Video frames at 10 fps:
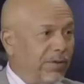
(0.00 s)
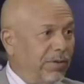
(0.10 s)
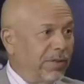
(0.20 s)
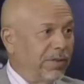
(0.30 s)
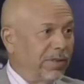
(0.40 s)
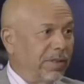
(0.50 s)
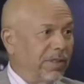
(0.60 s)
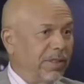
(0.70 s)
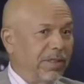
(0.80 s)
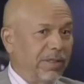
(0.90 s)
good.
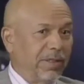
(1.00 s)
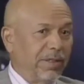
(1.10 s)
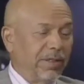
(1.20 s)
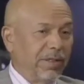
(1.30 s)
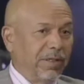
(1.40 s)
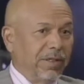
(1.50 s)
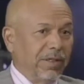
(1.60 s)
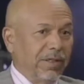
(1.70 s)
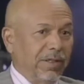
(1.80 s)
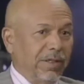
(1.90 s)
Uh, the
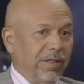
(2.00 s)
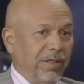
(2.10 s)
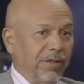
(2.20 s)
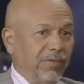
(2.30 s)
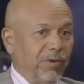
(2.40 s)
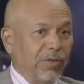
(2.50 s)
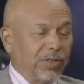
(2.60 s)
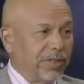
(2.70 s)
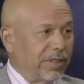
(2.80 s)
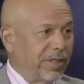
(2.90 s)
uh,
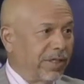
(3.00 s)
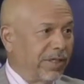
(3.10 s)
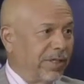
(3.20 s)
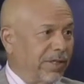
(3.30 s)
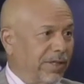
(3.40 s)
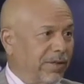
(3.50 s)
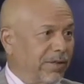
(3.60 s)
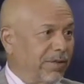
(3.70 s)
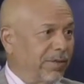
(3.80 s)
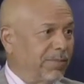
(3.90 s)
revolution is there,
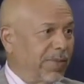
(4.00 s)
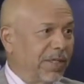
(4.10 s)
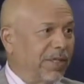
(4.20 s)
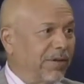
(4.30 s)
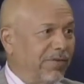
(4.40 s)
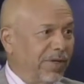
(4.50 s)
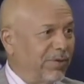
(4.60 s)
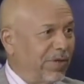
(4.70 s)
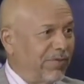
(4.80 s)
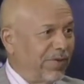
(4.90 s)
uh, making a very
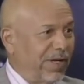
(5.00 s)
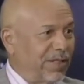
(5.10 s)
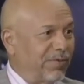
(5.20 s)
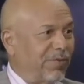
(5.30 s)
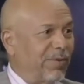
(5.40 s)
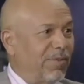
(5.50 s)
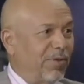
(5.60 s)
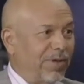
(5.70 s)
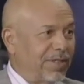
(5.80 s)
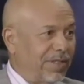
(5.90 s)
good advance from the
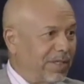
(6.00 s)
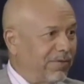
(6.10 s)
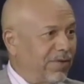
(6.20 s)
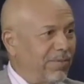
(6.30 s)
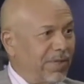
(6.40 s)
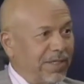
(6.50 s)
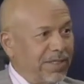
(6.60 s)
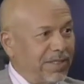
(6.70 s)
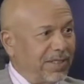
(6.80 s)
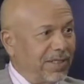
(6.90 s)
west and from the
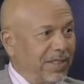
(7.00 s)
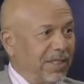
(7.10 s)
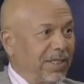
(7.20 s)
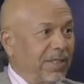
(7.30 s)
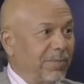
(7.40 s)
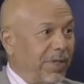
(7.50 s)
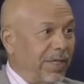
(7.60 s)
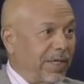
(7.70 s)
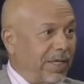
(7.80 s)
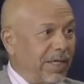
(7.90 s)
east.
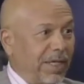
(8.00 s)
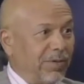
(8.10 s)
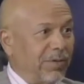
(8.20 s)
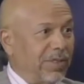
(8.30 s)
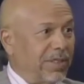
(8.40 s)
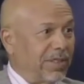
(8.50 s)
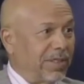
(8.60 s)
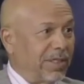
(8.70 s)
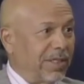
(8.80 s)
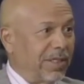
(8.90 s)
Brega now it
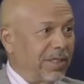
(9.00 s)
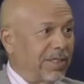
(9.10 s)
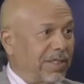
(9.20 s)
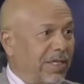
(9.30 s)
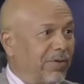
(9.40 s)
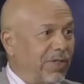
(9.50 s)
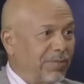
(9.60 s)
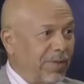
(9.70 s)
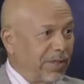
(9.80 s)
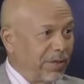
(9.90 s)
is uh,
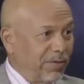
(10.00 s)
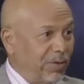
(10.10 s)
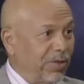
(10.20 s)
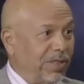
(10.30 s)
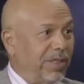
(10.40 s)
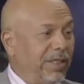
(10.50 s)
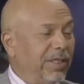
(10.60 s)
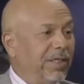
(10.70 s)
surrounded by the revolutionary